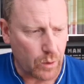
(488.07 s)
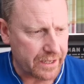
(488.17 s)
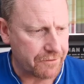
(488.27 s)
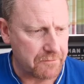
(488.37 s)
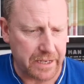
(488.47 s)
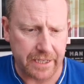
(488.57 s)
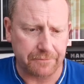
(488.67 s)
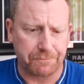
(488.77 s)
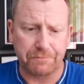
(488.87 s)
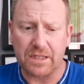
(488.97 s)
Winner for
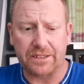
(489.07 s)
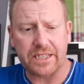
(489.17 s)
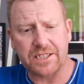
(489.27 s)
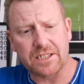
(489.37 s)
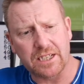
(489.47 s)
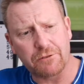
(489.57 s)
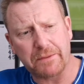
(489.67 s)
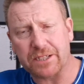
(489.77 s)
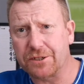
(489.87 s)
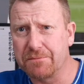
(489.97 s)
me. This is a little
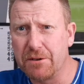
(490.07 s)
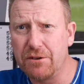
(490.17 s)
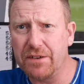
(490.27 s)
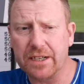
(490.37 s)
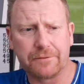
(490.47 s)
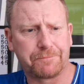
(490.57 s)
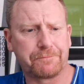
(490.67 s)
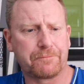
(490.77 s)
bit smoother,